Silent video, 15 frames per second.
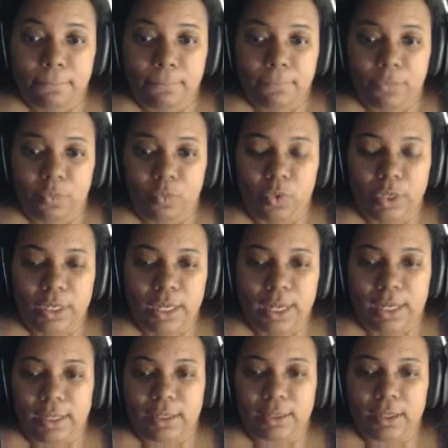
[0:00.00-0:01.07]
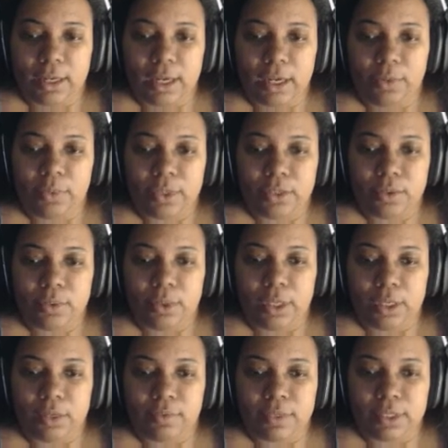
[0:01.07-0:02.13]
One night, I went to
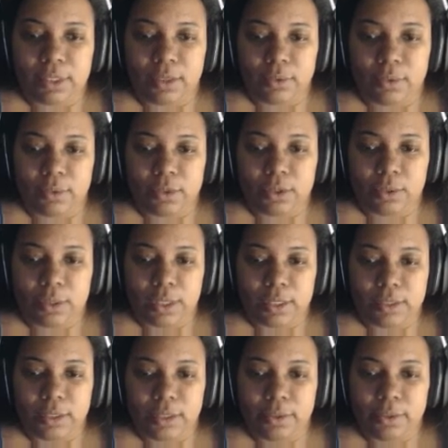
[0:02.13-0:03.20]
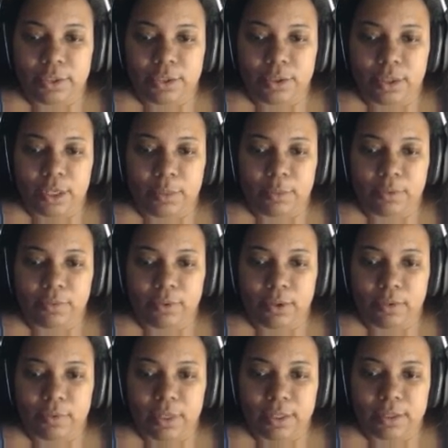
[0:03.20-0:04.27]
Ohgiya to visit Gakuto and Asagiri showed up in front
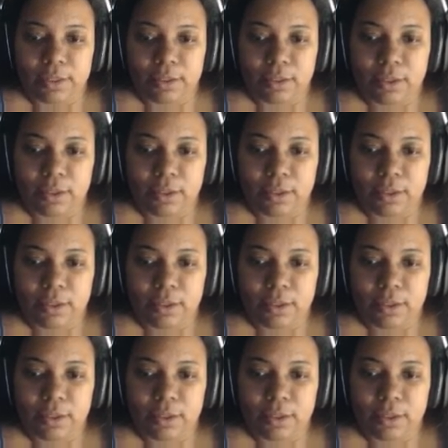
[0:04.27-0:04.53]
of us.